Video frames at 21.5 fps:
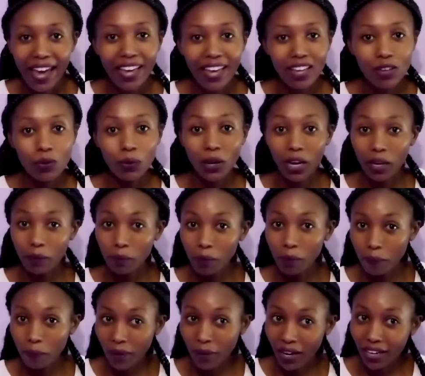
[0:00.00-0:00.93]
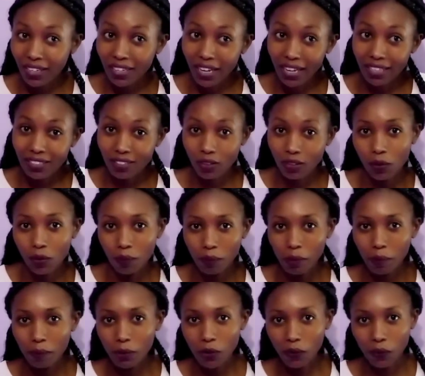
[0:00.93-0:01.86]
You can be pregnant or
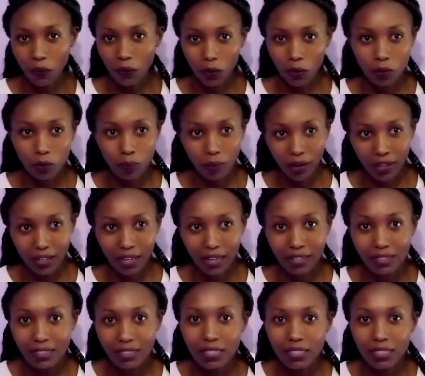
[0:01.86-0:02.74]
maybe you're not pregnant,